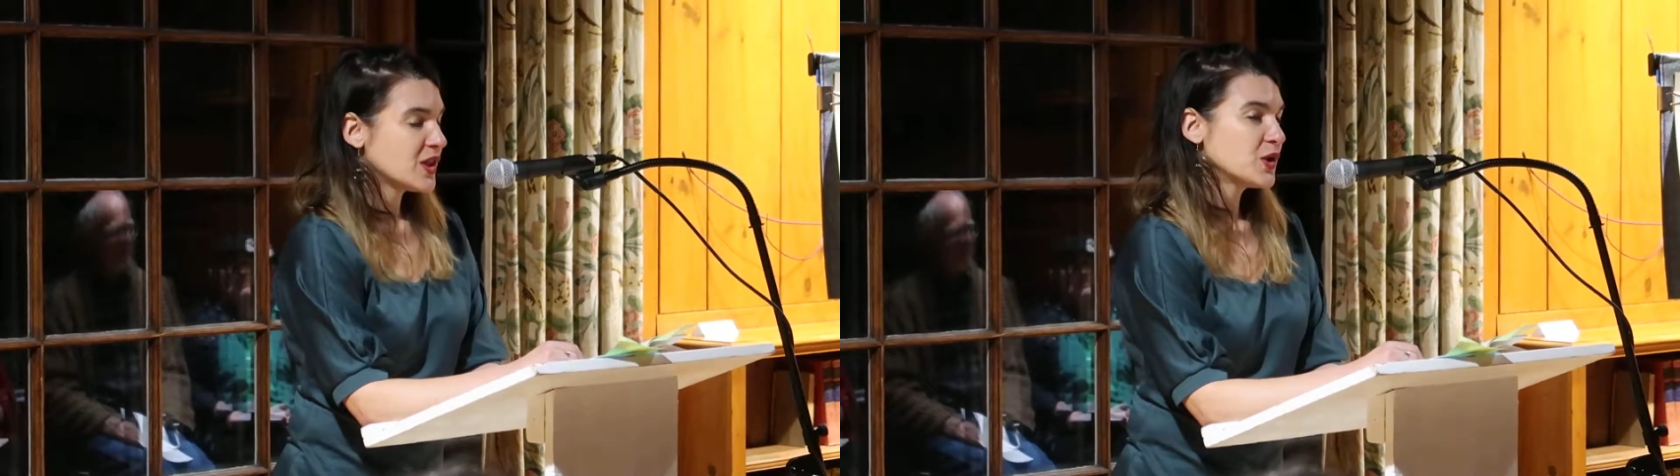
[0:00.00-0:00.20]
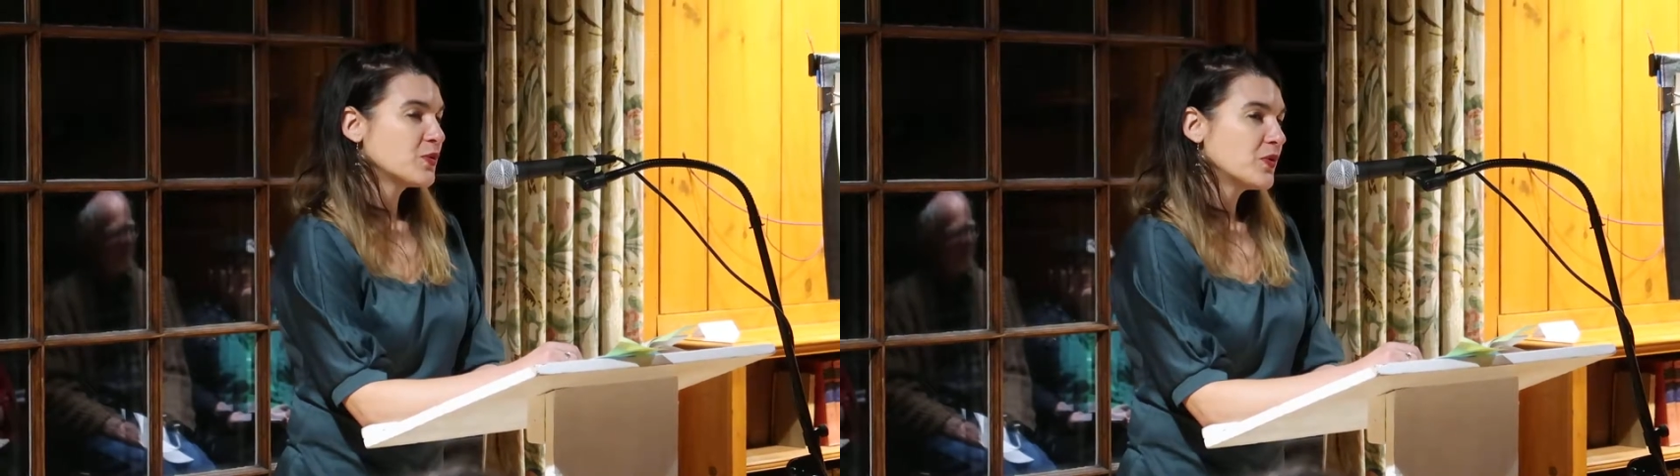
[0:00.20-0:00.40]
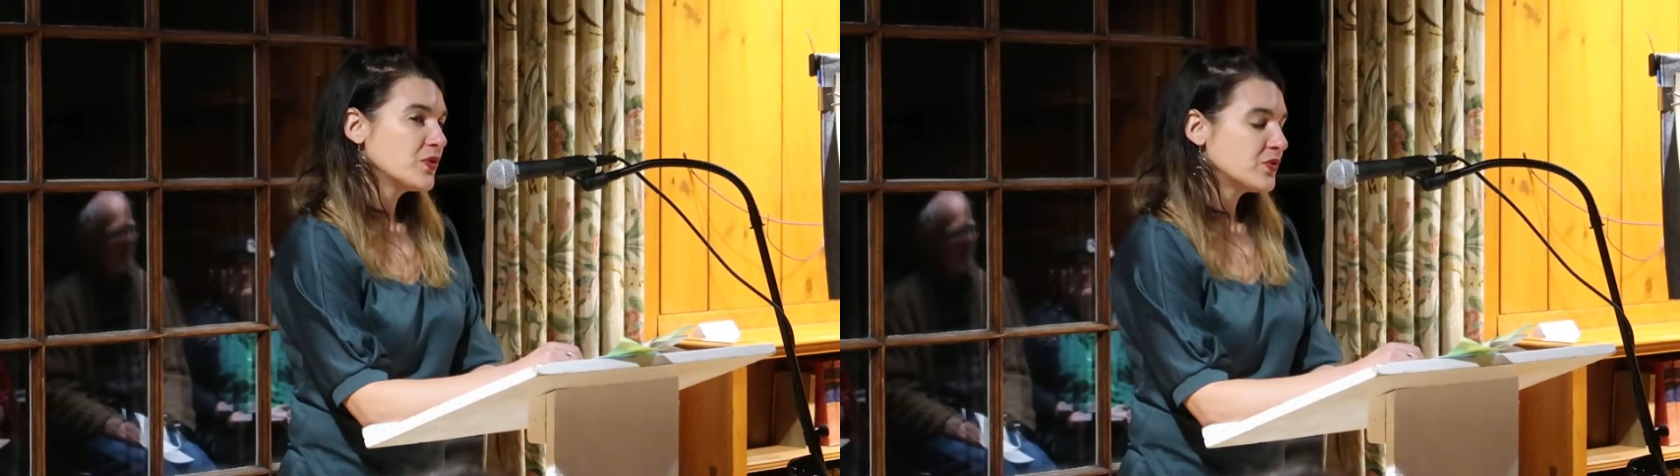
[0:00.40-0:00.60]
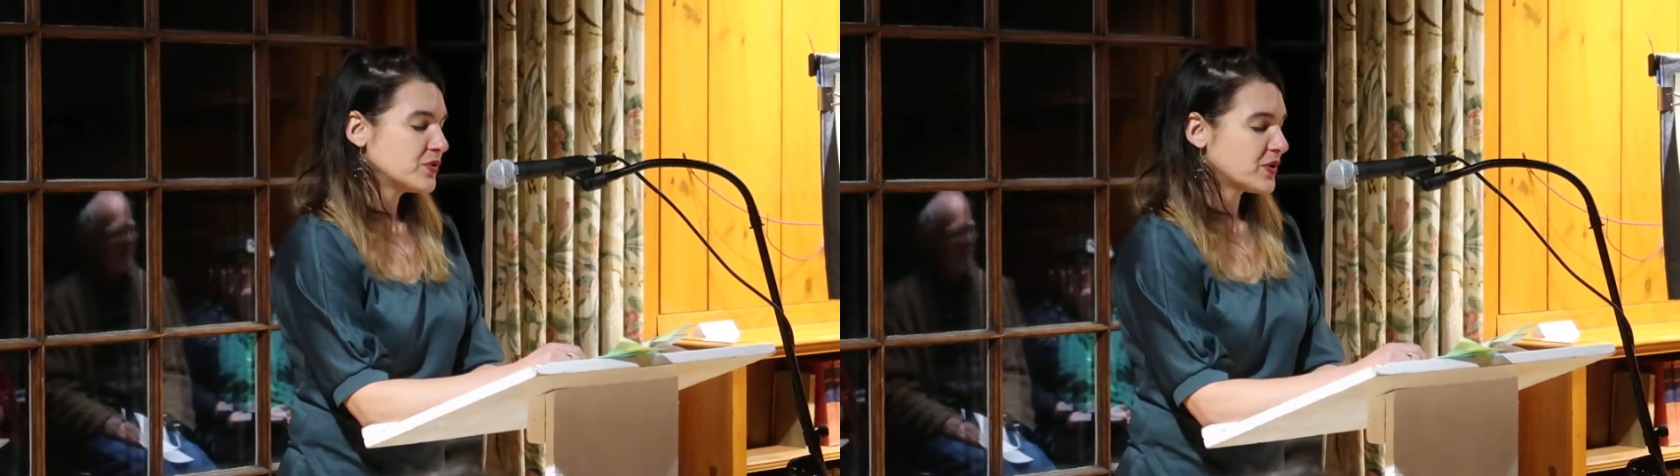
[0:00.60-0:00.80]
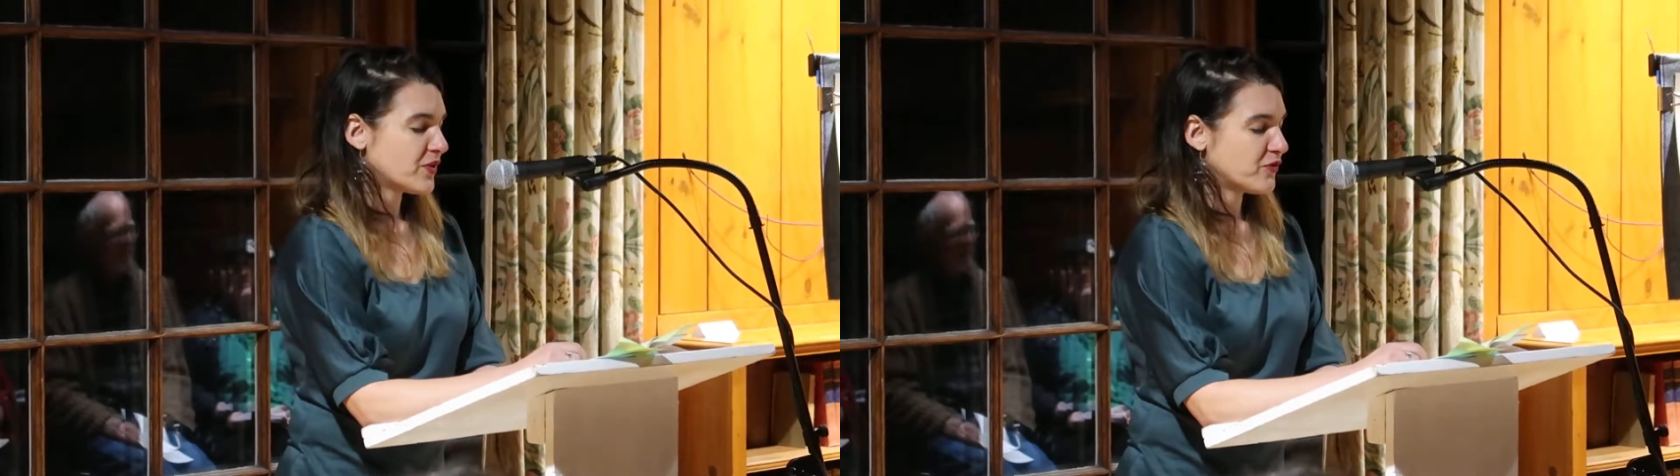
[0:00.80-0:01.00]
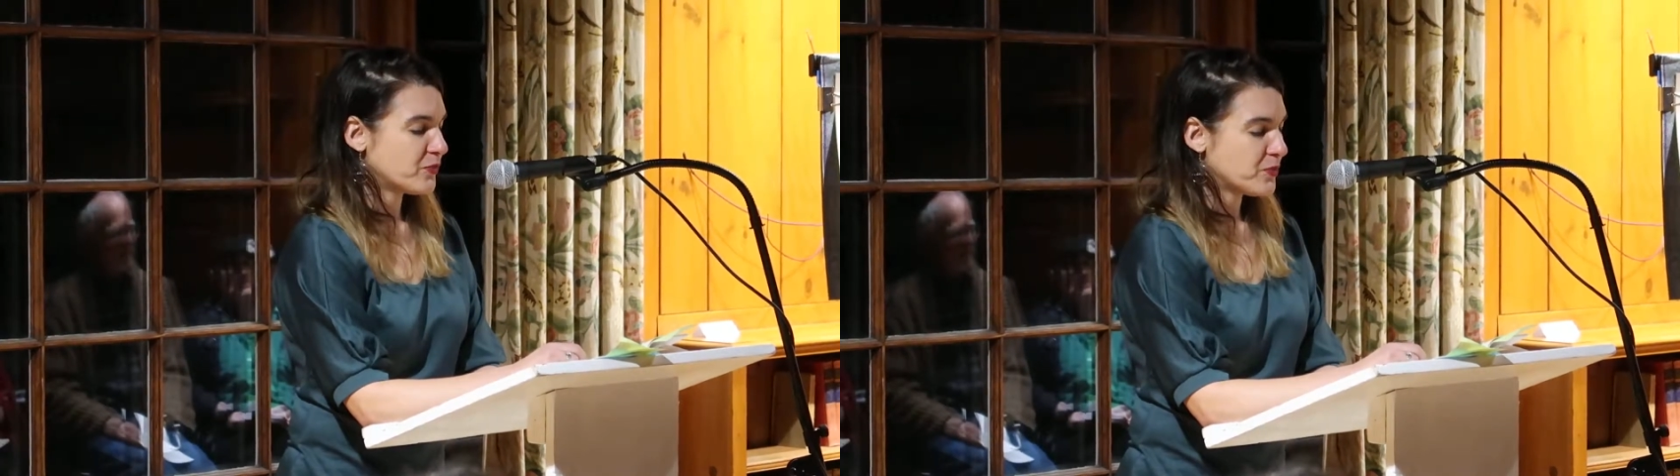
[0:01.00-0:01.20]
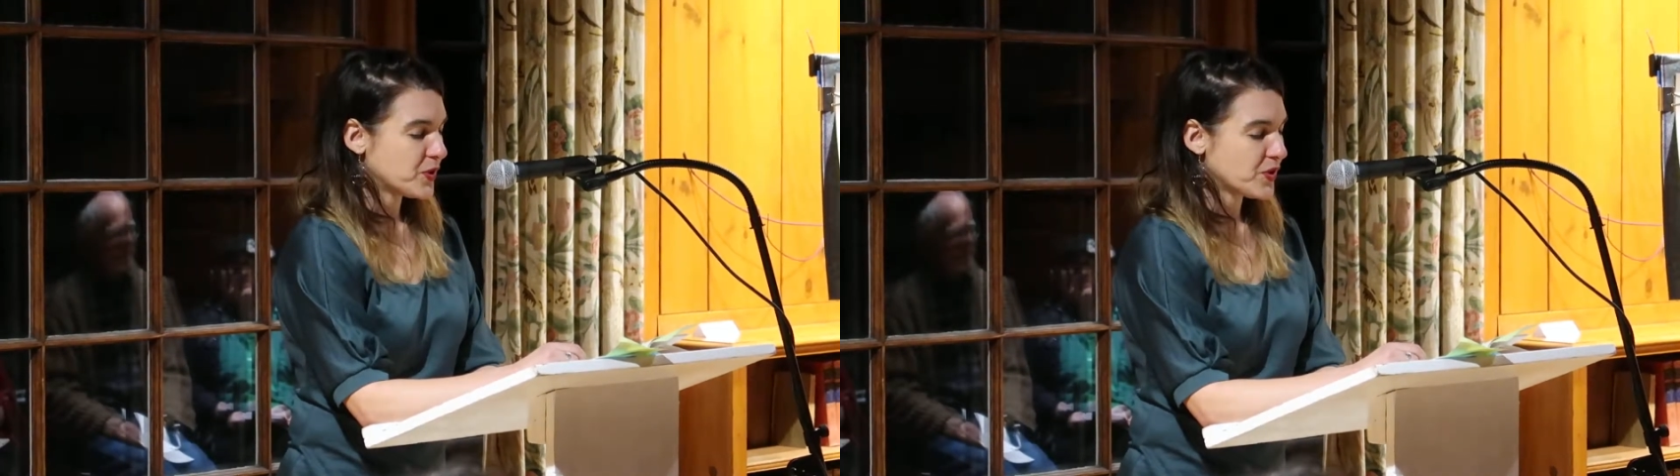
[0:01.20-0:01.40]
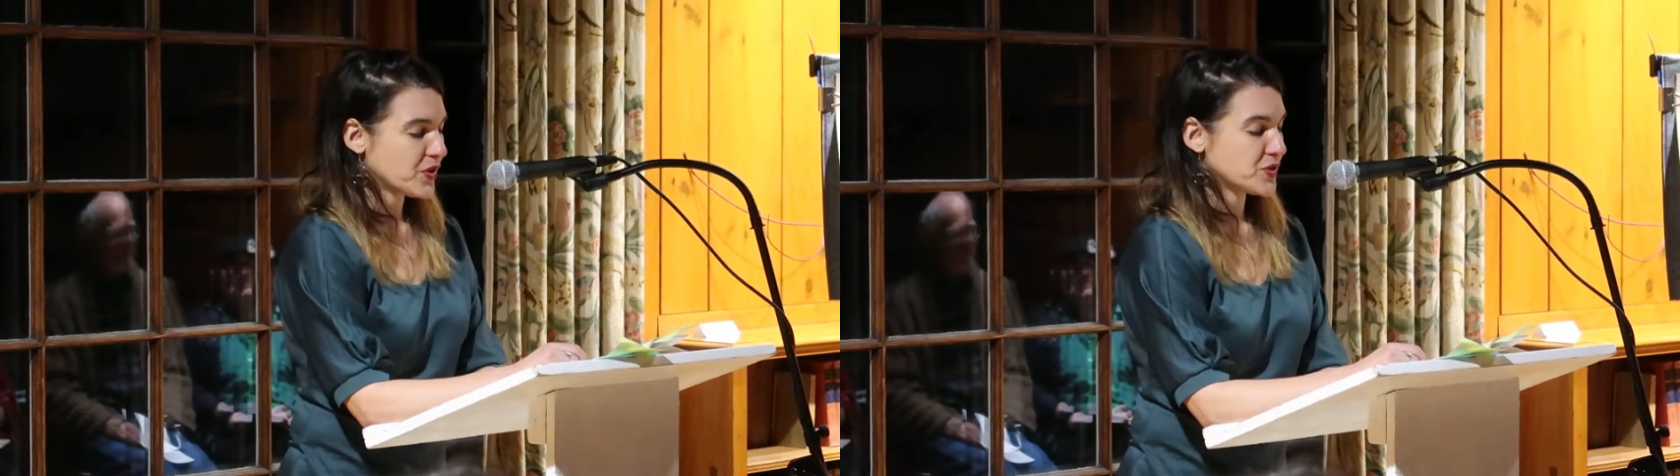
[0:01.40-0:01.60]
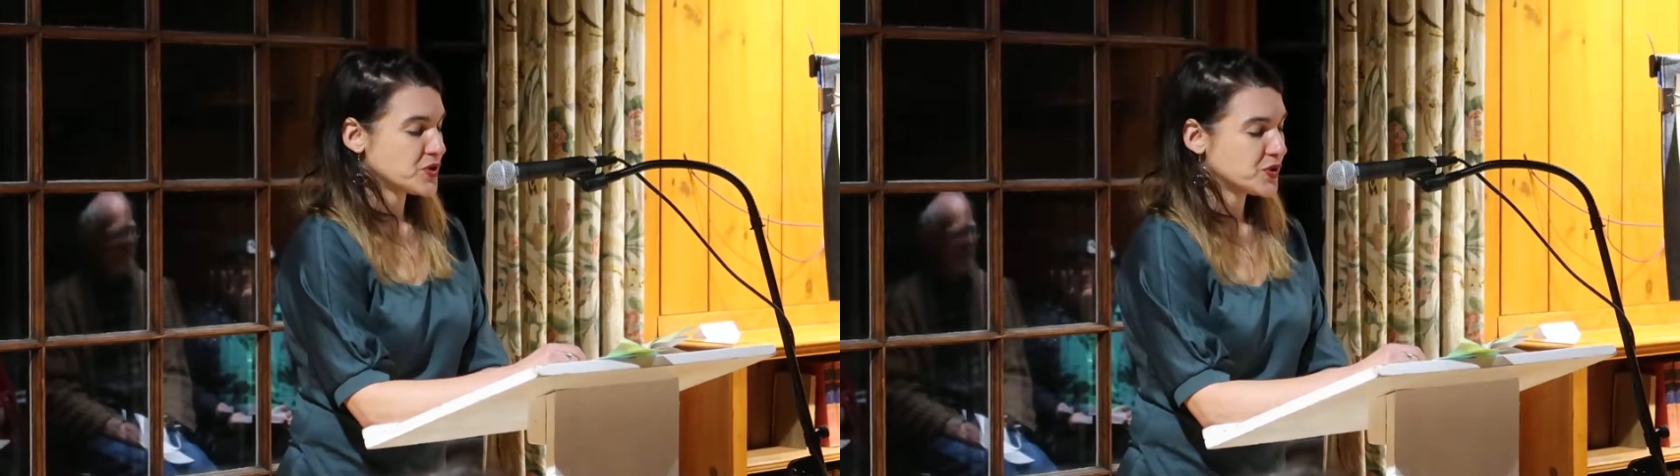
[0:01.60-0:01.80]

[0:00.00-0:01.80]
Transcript: The wound of birth